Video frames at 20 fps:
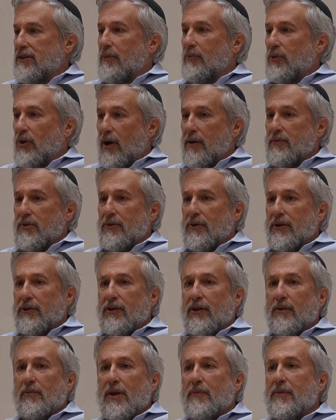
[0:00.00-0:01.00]
Sometimes there are
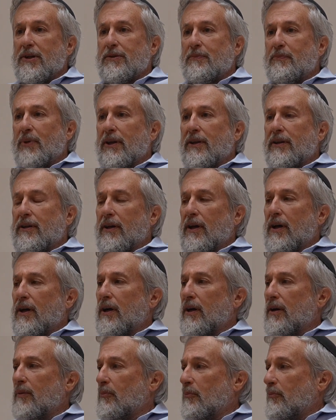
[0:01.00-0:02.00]
term limits, but
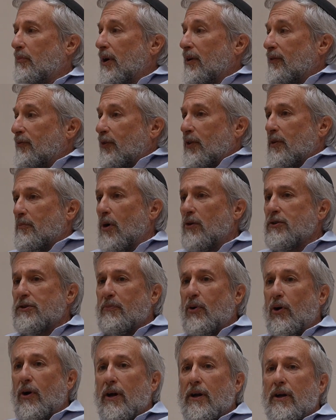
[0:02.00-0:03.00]
for the most
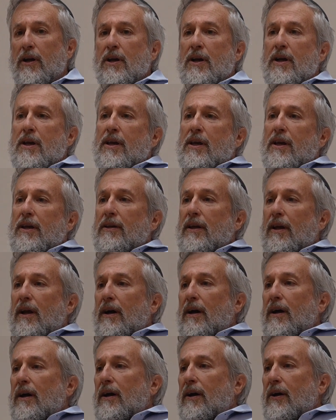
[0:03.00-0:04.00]
part,
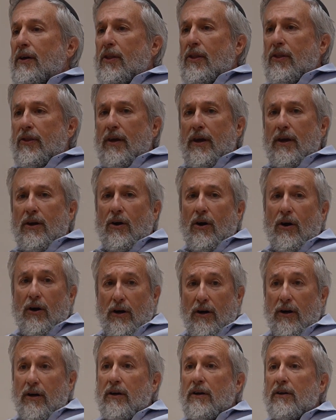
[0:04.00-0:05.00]
they
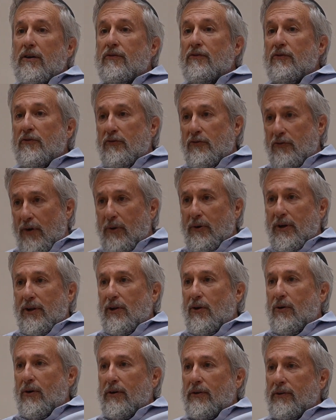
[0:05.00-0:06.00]
are very
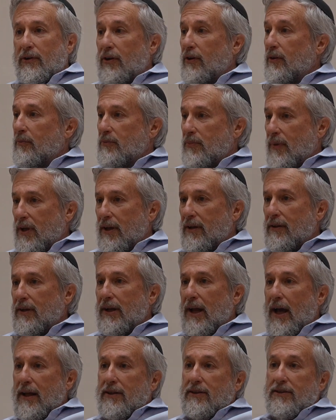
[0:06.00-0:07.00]
long-term. In the
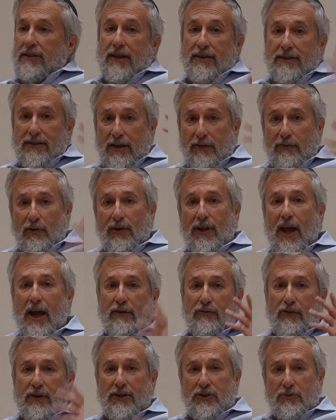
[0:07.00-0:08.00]
United States, they're for
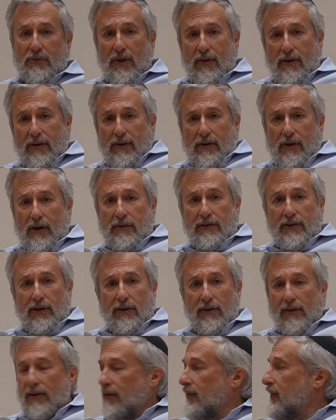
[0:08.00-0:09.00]
life. In Israel,
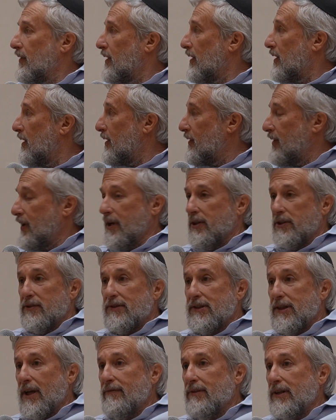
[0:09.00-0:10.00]
until the age
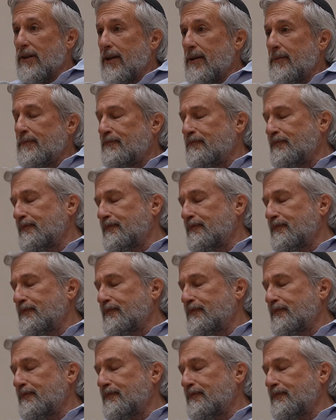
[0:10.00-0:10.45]
of 70.